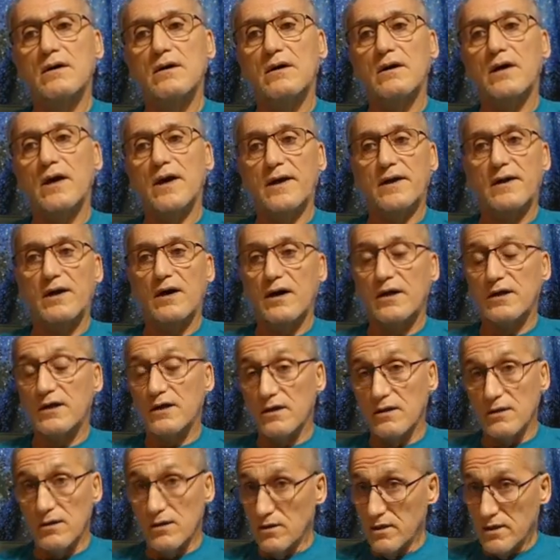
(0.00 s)
And I
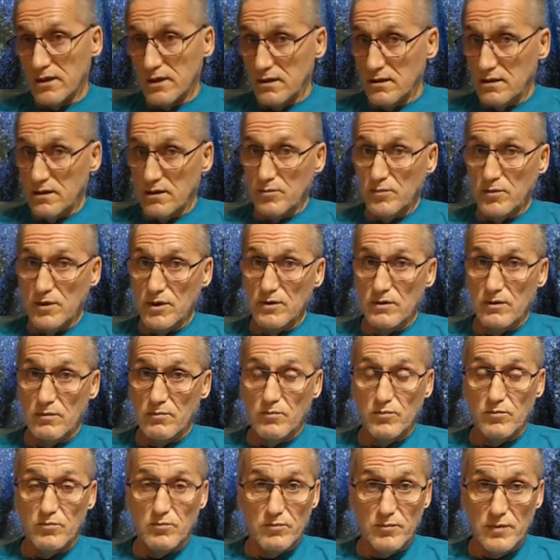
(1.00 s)
can look in the
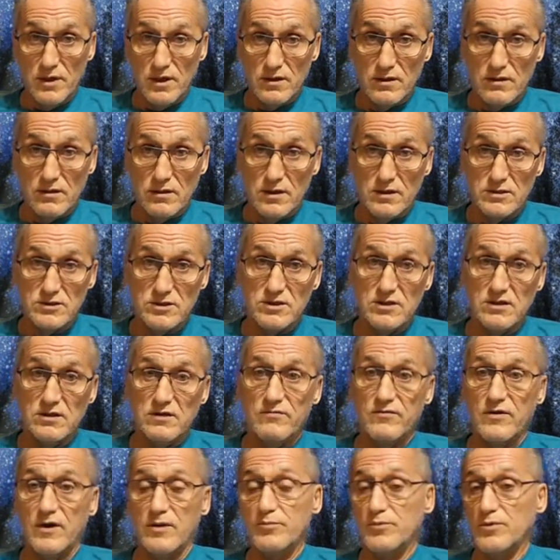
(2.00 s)
mirror and see if
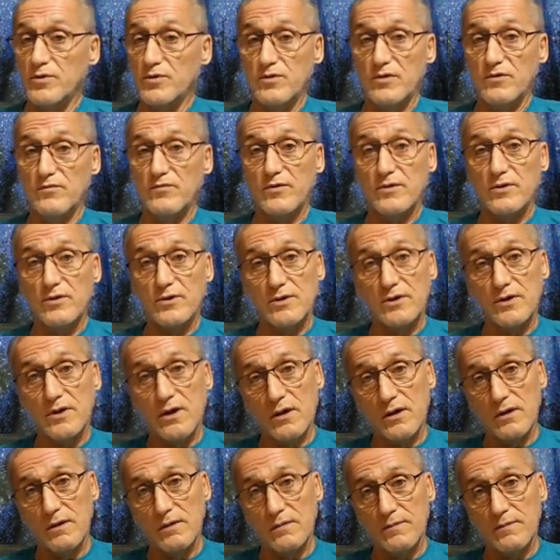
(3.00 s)
I'm beautiful or not.